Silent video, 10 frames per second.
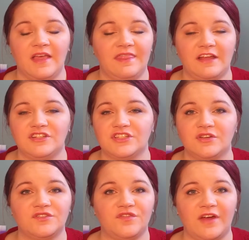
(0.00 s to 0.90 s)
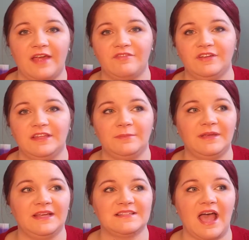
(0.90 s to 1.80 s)
That just goes for everything
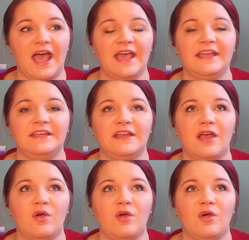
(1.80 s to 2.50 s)
because I